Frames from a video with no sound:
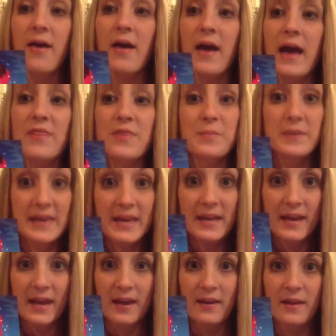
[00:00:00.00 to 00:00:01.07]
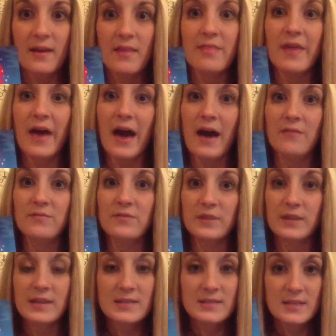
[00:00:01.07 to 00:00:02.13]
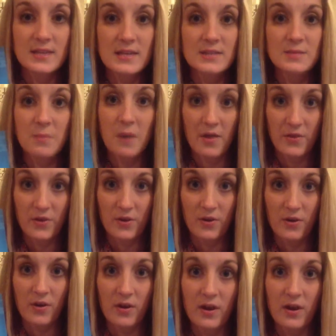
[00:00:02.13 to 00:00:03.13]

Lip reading: in the beginning that Felicity's mother